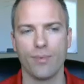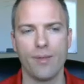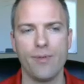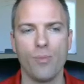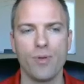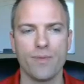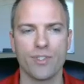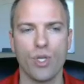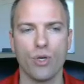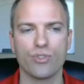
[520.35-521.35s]
But let me open up
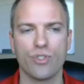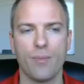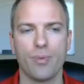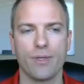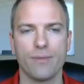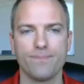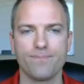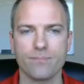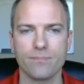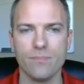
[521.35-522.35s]
this Go Scraper
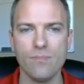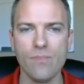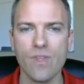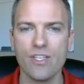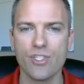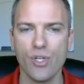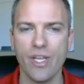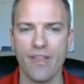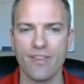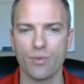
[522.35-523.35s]
and show
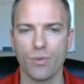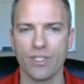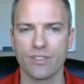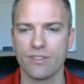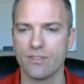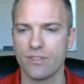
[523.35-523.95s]
you how this works.